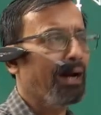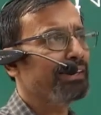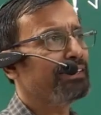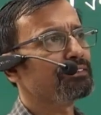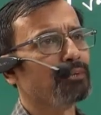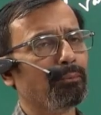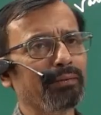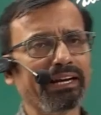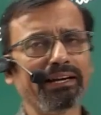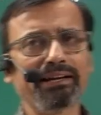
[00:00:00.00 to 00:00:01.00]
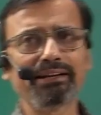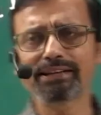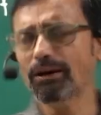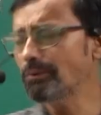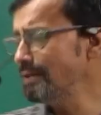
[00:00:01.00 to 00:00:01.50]
is nominal.
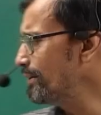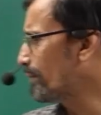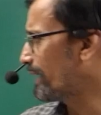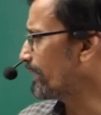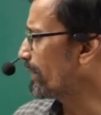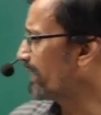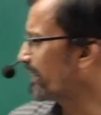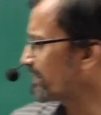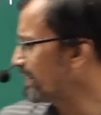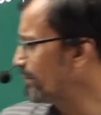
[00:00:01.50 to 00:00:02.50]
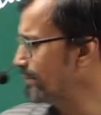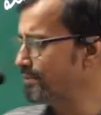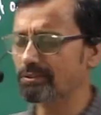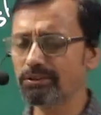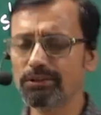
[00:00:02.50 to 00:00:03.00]
Now, in order to understand
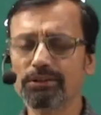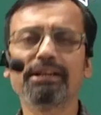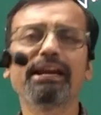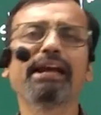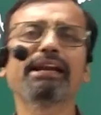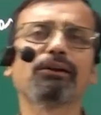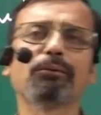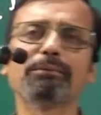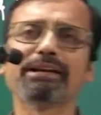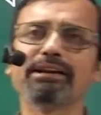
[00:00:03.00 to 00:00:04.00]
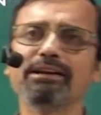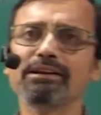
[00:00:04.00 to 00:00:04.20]
real and nominal,